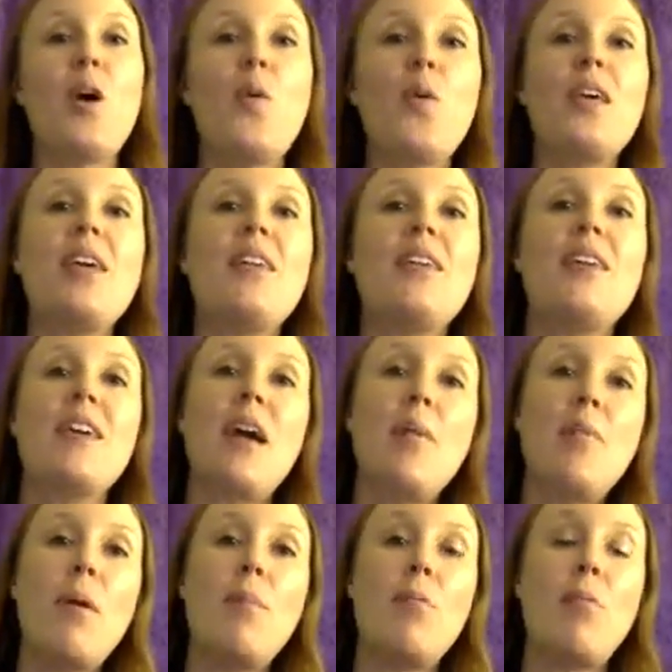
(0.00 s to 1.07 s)
we can
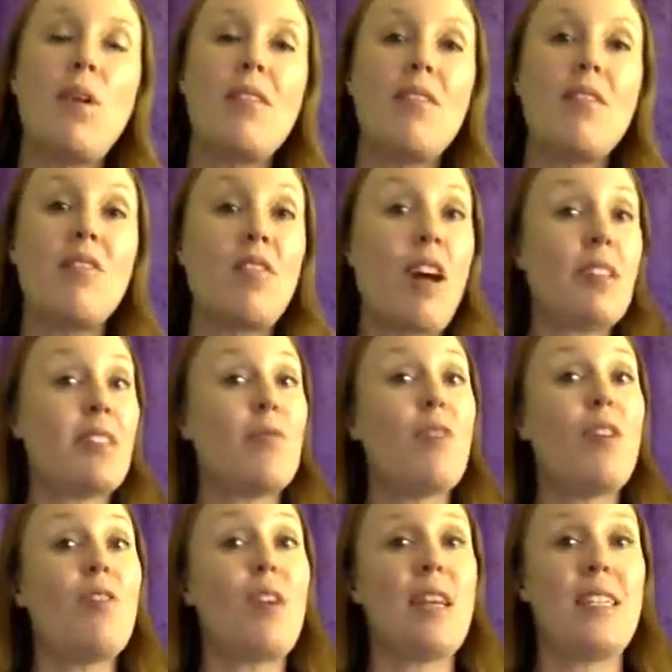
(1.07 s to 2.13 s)
come up with lots of
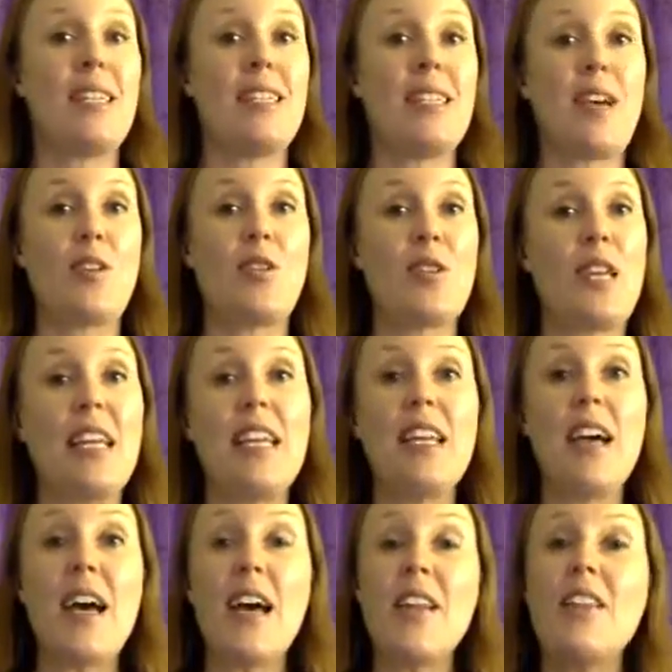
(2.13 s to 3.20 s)
other ideas, actually.
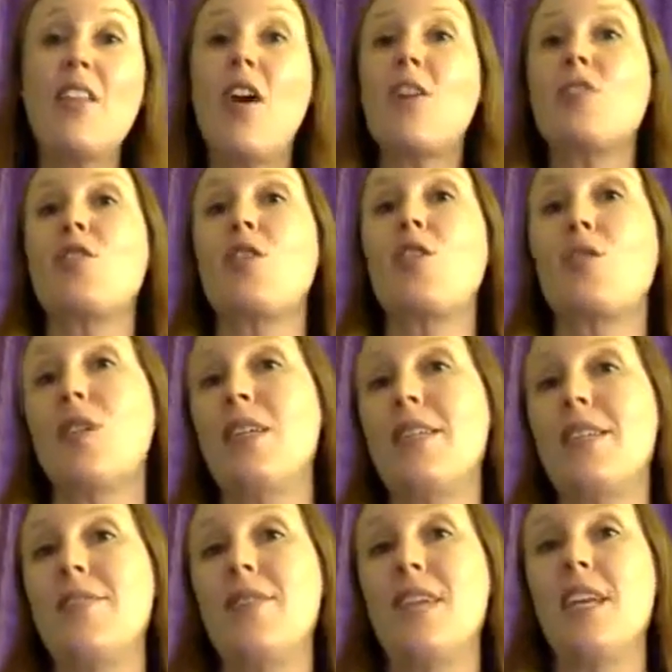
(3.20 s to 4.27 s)
It unlocks our
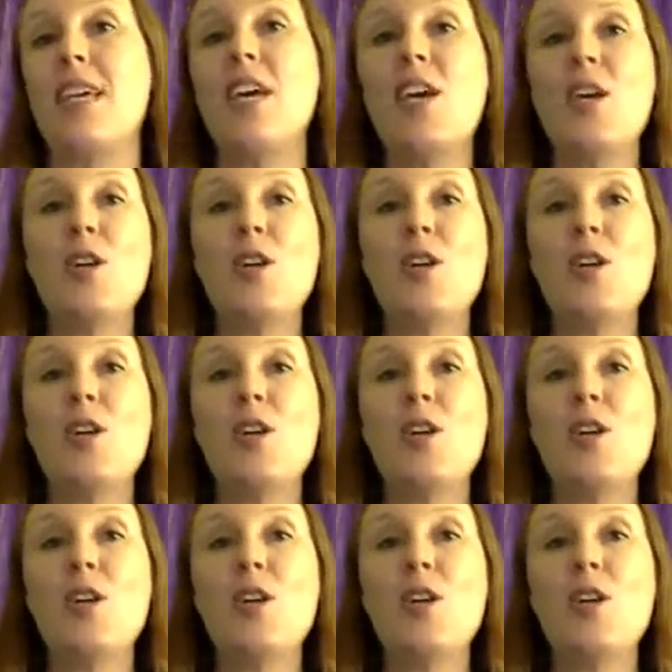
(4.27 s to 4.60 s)
creativity.